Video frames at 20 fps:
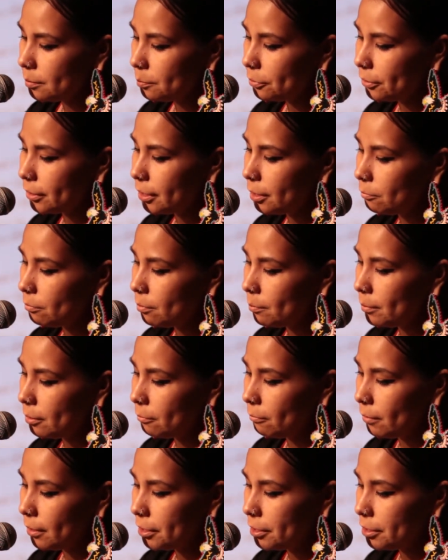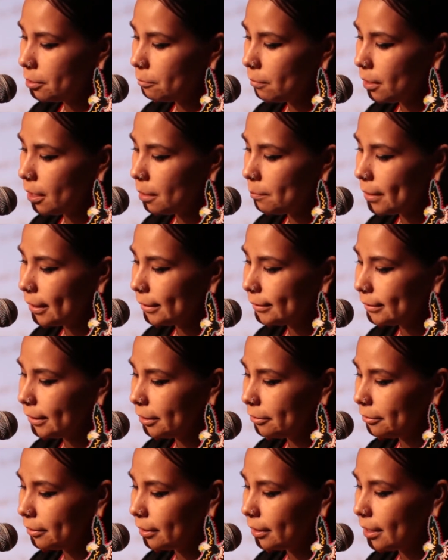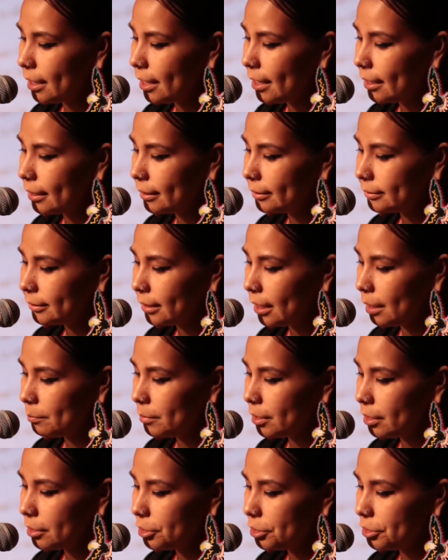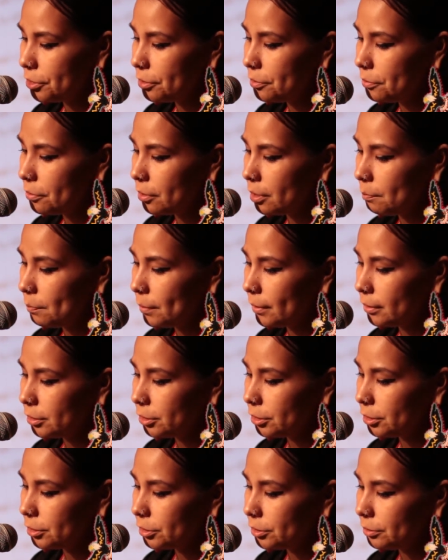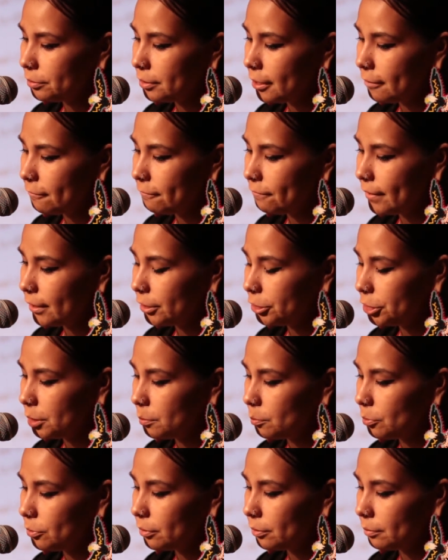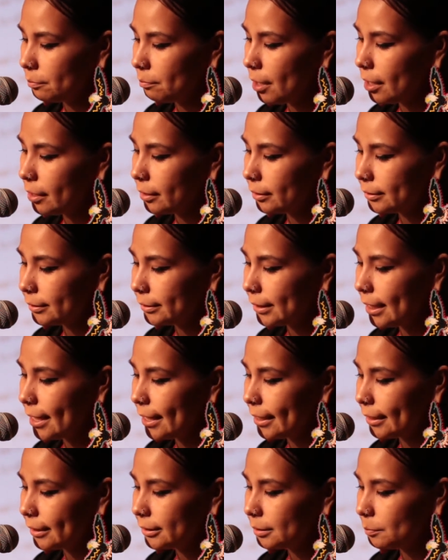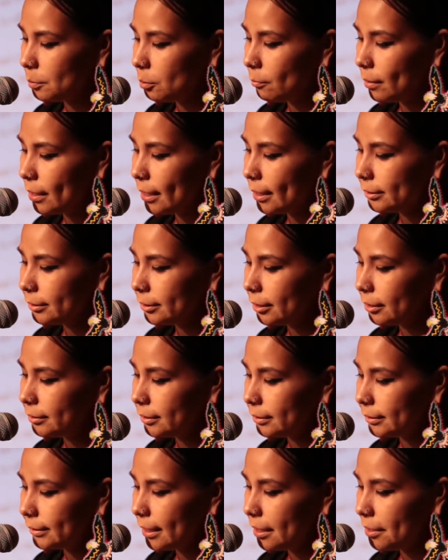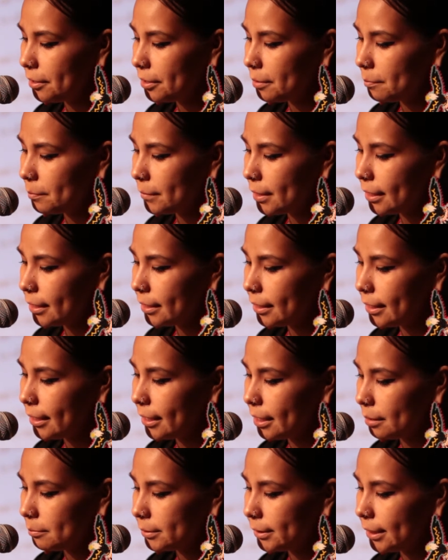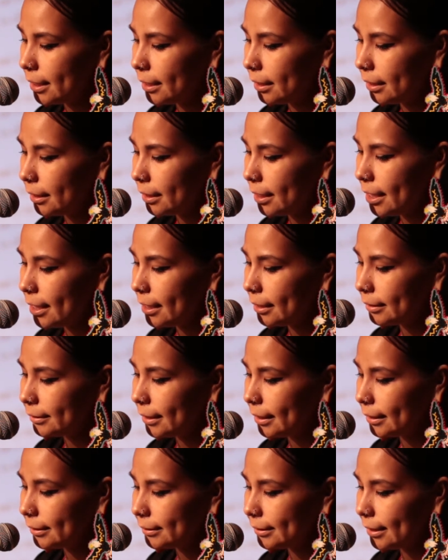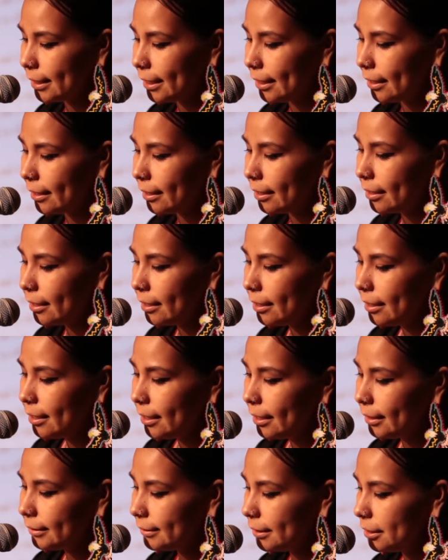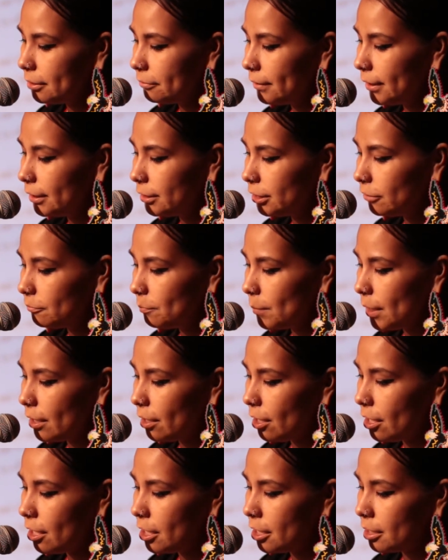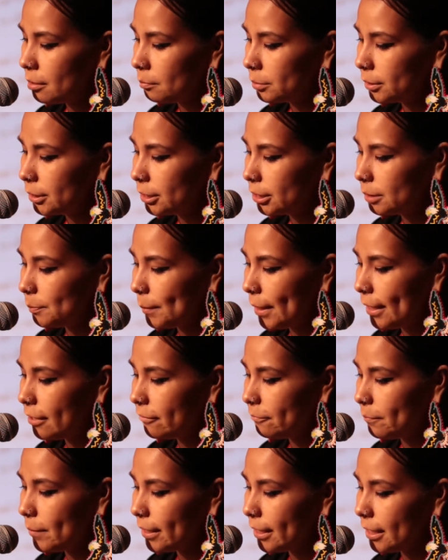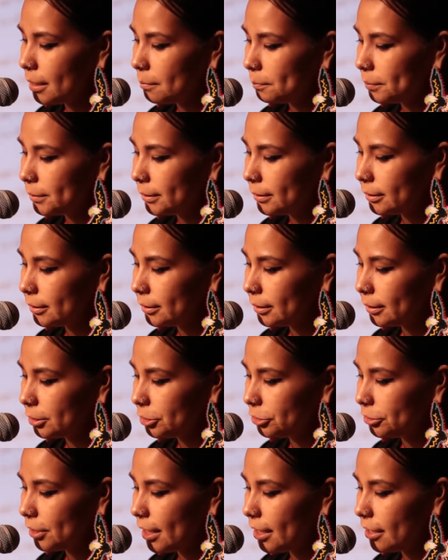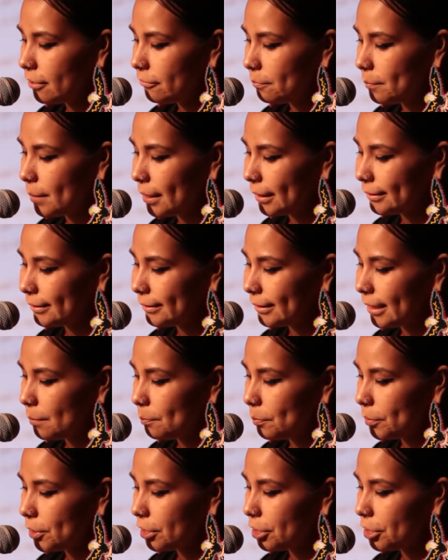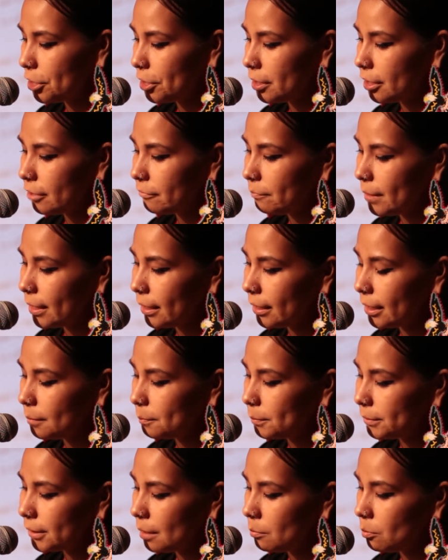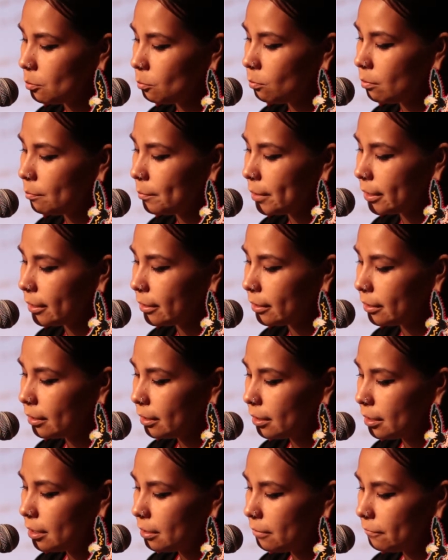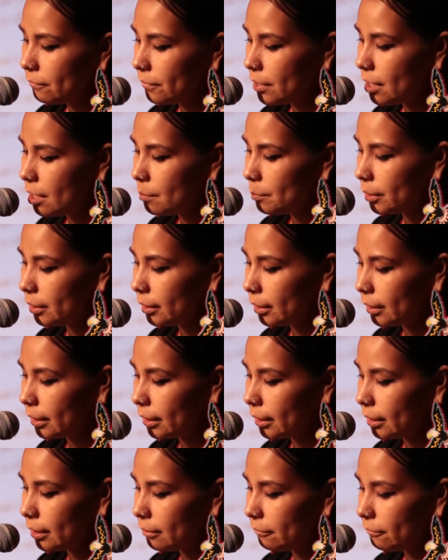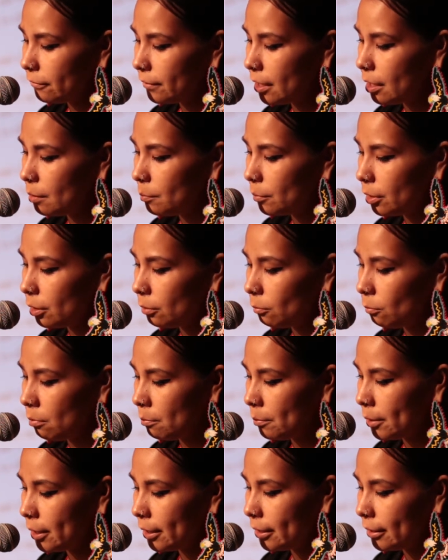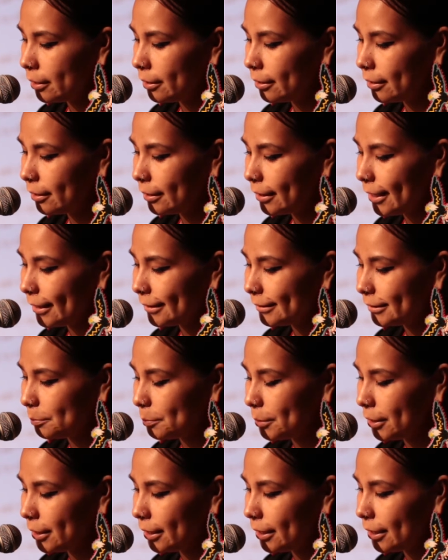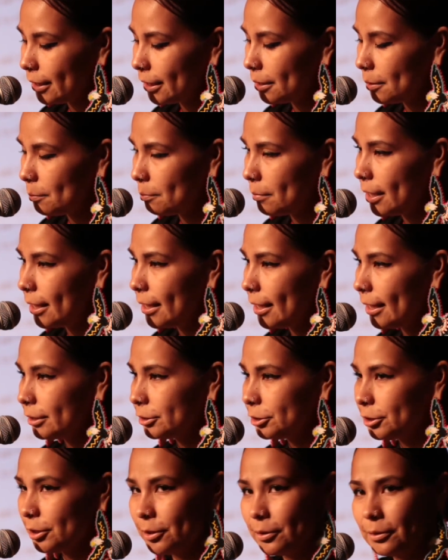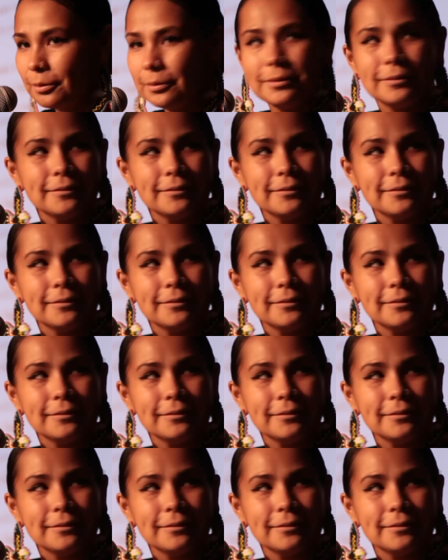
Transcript: Pretty women wonder where my secret lies. I'm not cute or built to suit a fashion model size, but when I start to tell them, they think I'm telling lies. I say, it's in the reach of my arms, the span of my hips, the stride of my step, the curl of my lips. I'm a woman, phenomenally, phenomenal woman. That's me, Maya Angelou.